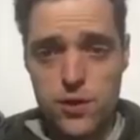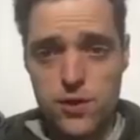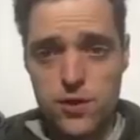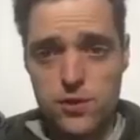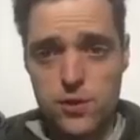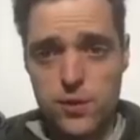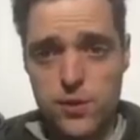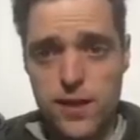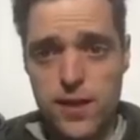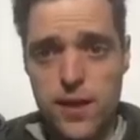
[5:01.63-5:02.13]

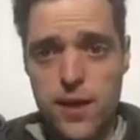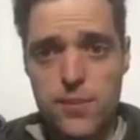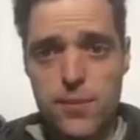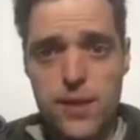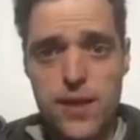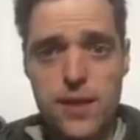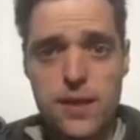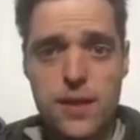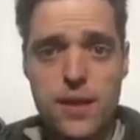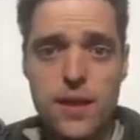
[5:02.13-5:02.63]
consulting
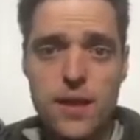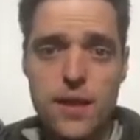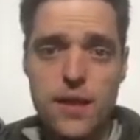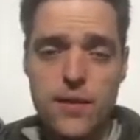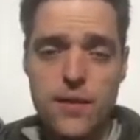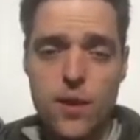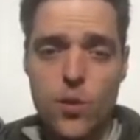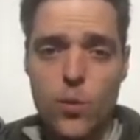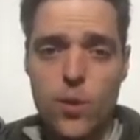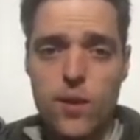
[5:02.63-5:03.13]
company, and
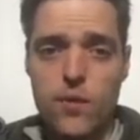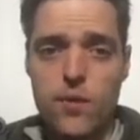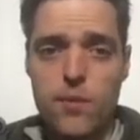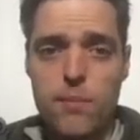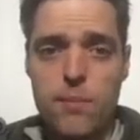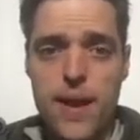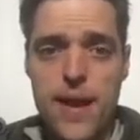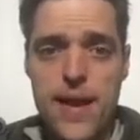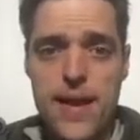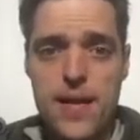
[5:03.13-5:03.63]
they're one of the
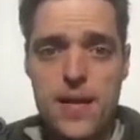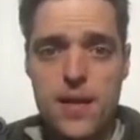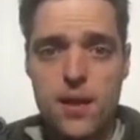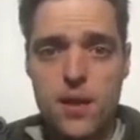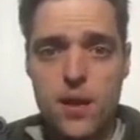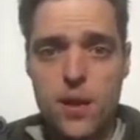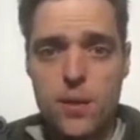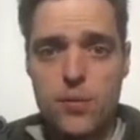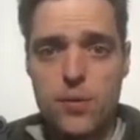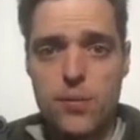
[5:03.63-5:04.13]
main
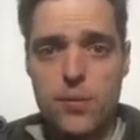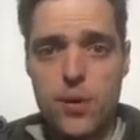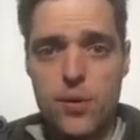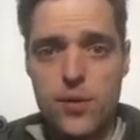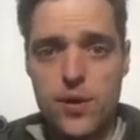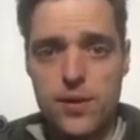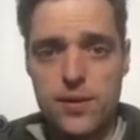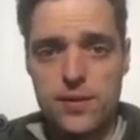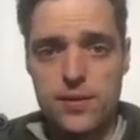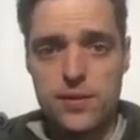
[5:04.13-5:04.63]

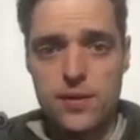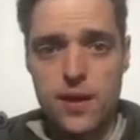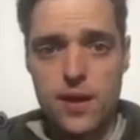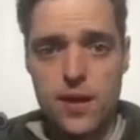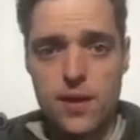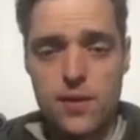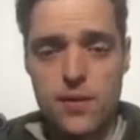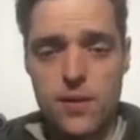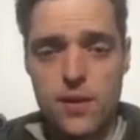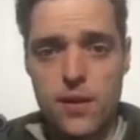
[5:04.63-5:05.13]
proponents,
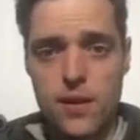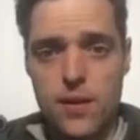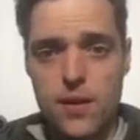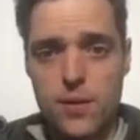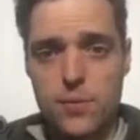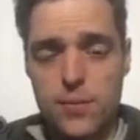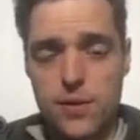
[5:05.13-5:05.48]
uh,